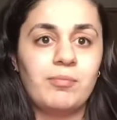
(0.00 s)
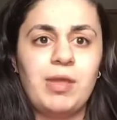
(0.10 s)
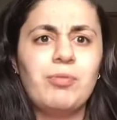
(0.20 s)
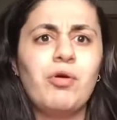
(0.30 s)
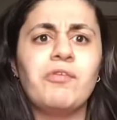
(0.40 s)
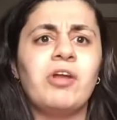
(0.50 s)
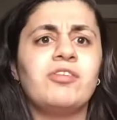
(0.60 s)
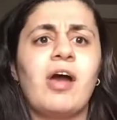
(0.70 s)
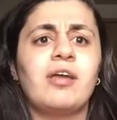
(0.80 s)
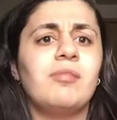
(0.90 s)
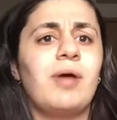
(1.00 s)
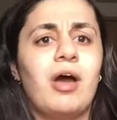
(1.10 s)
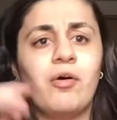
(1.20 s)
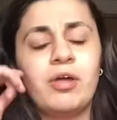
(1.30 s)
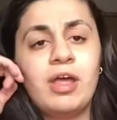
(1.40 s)
People are over here talking
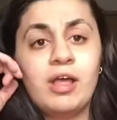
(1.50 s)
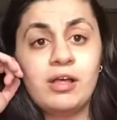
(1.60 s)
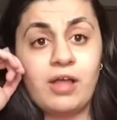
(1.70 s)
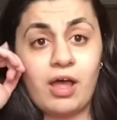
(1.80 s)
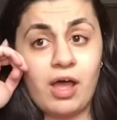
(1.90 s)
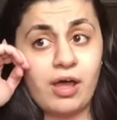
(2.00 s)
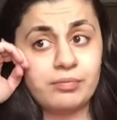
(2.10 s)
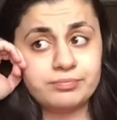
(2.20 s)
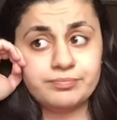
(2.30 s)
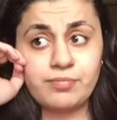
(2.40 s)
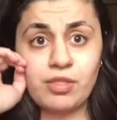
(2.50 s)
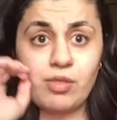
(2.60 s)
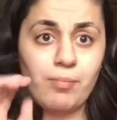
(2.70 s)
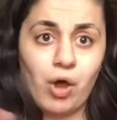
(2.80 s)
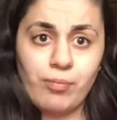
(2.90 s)
about
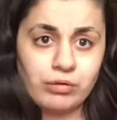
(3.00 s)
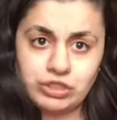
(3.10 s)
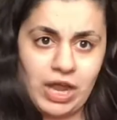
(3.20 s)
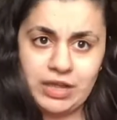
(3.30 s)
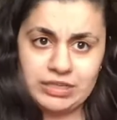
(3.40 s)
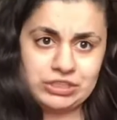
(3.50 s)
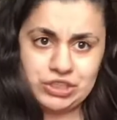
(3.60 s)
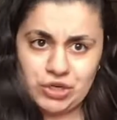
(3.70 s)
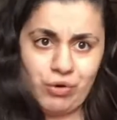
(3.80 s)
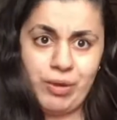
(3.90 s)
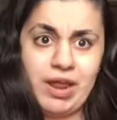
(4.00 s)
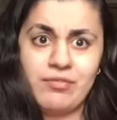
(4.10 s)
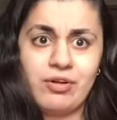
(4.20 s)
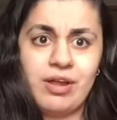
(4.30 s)
the Momo challenge or whatever,